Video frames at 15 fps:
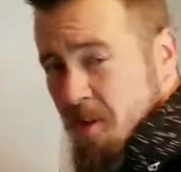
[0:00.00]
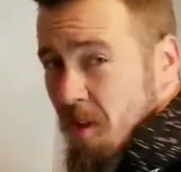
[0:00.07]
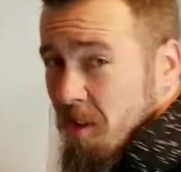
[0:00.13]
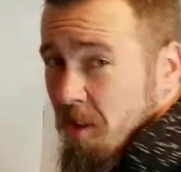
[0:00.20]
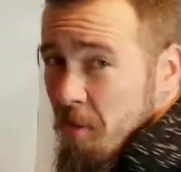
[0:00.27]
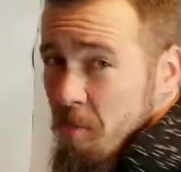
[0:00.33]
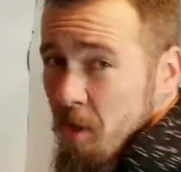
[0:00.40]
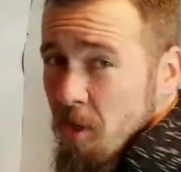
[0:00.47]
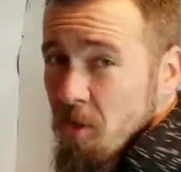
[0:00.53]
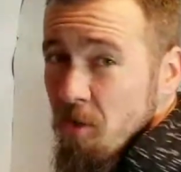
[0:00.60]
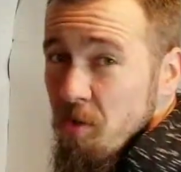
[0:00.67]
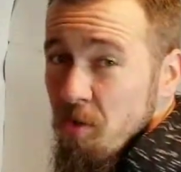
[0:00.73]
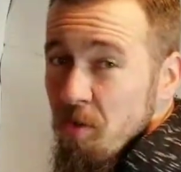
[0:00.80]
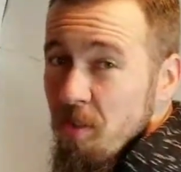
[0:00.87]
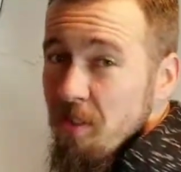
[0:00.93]
on the commercial
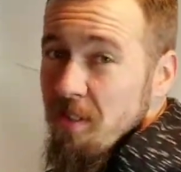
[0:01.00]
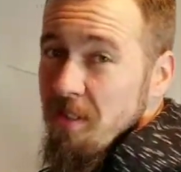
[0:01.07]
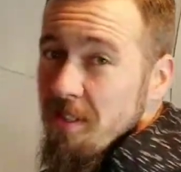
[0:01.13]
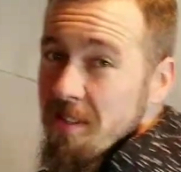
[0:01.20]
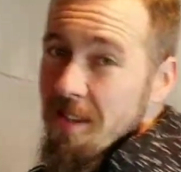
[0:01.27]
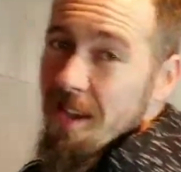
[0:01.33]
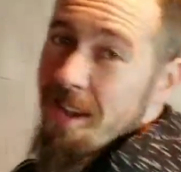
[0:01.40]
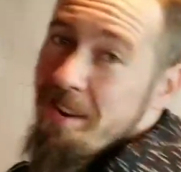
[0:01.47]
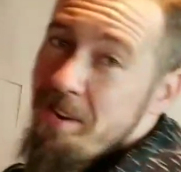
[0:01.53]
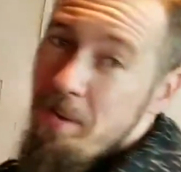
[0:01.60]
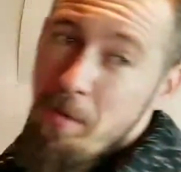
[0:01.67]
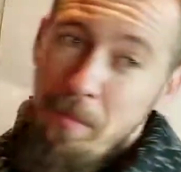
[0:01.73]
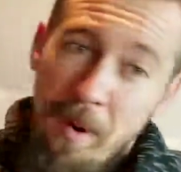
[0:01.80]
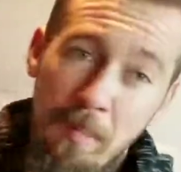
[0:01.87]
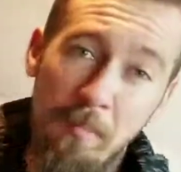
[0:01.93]
units, I know
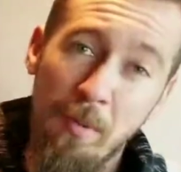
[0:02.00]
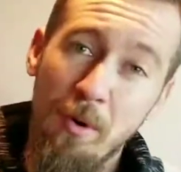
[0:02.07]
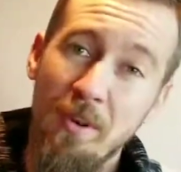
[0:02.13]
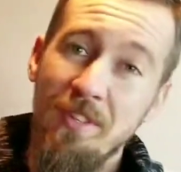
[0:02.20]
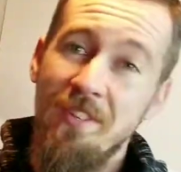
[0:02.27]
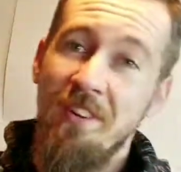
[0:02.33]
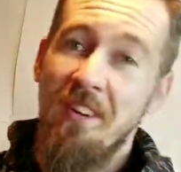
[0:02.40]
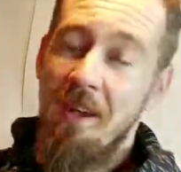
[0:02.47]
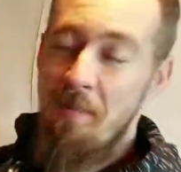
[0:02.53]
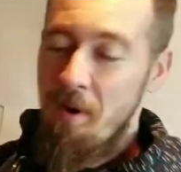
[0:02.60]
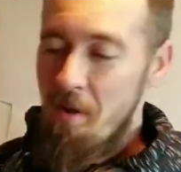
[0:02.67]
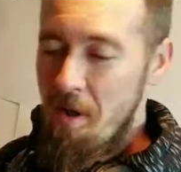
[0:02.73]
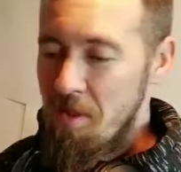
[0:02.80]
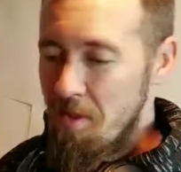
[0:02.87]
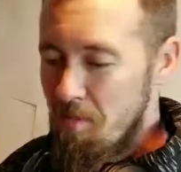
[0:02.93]
my boys are coming
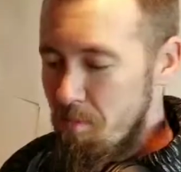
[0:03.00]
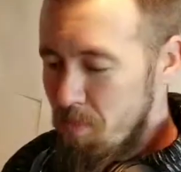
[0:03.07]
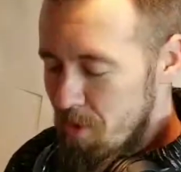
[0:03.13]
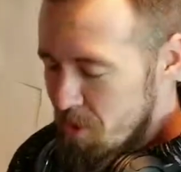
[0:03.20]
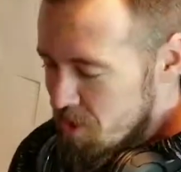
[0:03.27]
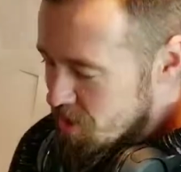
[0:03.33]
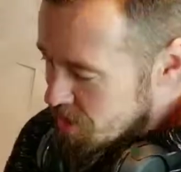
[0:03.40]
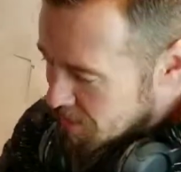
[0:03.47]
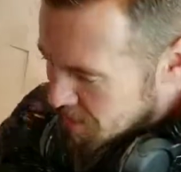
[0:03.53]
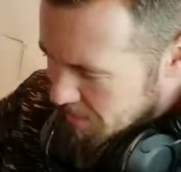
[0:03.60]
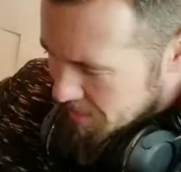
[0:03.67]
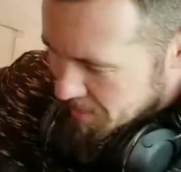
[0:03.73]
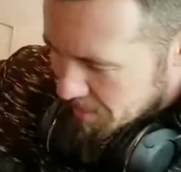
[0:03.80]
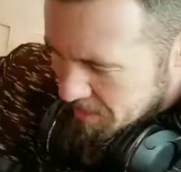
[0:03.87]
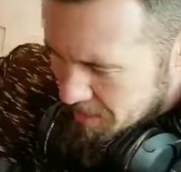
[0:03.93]
around the bush. They're
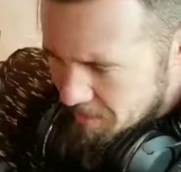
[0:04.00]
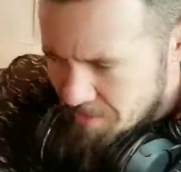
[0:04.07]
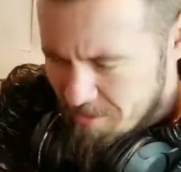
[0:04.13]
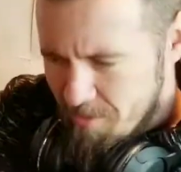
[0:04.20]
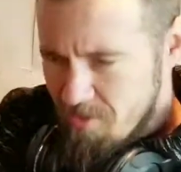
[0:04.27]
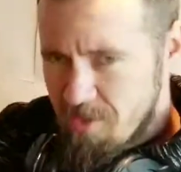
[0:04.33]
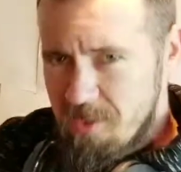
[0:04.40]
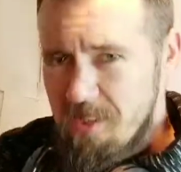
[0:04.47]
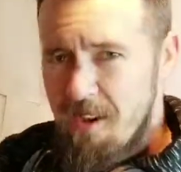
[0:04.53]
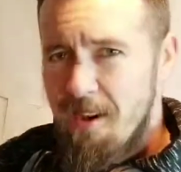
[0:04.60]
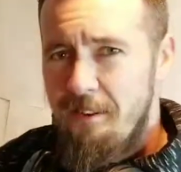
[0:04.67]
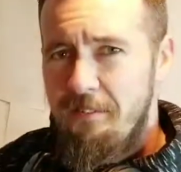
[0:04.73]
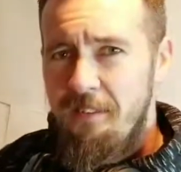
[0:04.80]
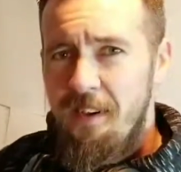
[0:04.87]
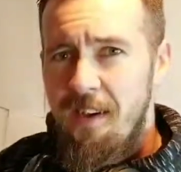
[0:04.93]
getting through
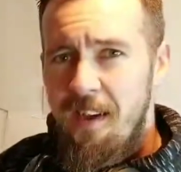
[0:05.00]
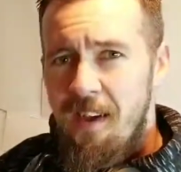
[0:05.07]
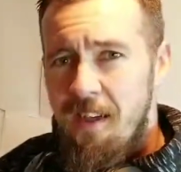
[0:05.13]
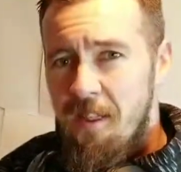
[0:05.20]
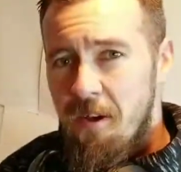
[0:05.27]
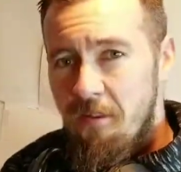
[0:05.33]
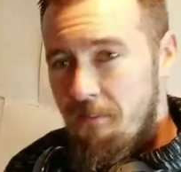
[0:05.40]
stuff. The